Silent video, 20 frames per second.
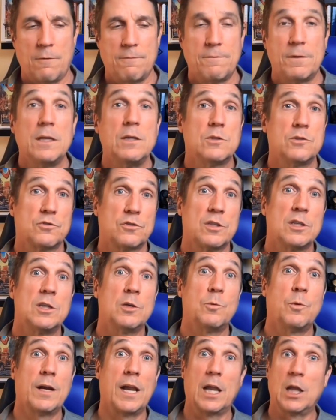feels
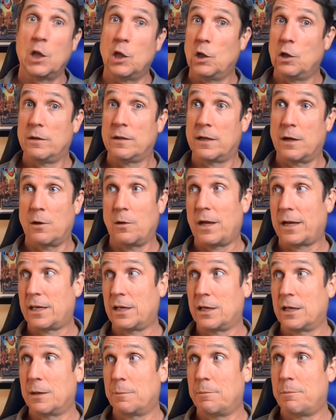good when it, like
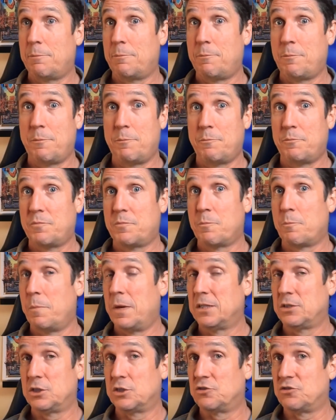you get a
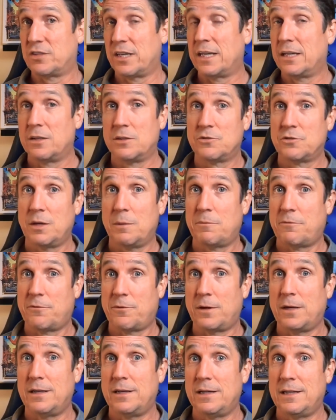bunch of sales up
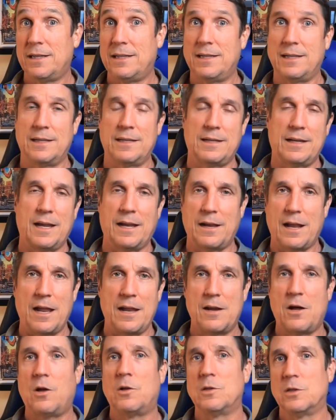front, and
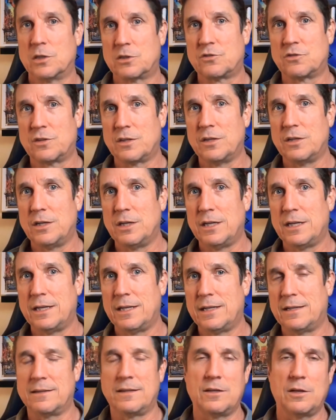that all looks
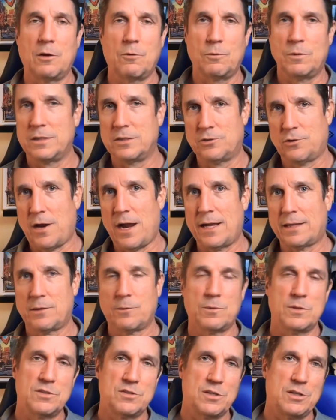good, and you don't really track the
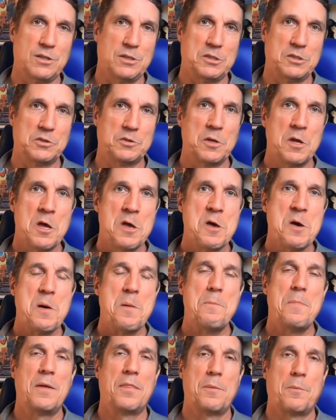results.
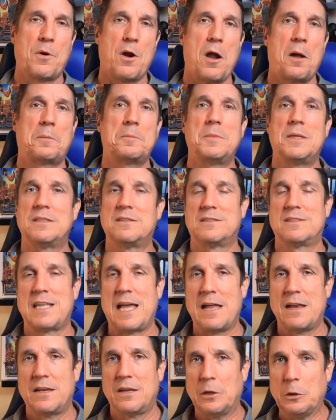But the problem is
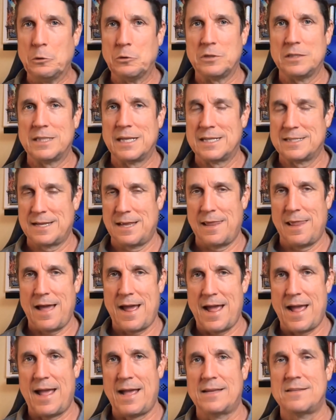that usually doesn't
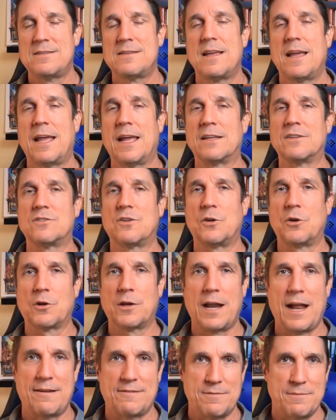last, and so you're
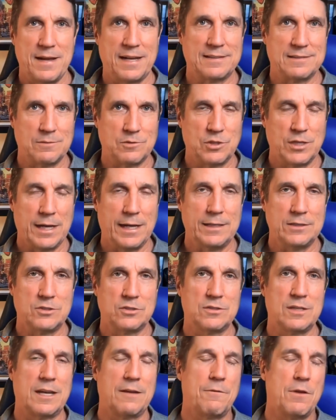going to have to make some
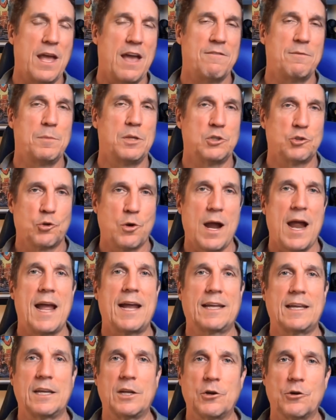changes. And if you haven't been
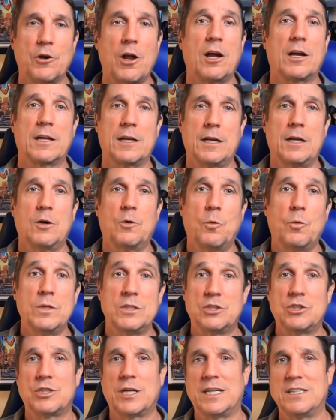tracking, you're not going to know
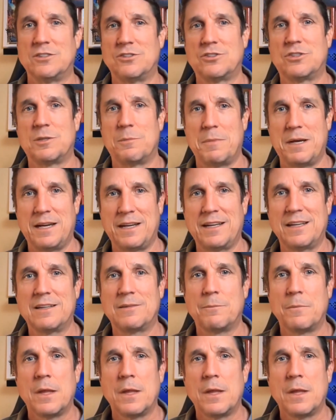which changes to make.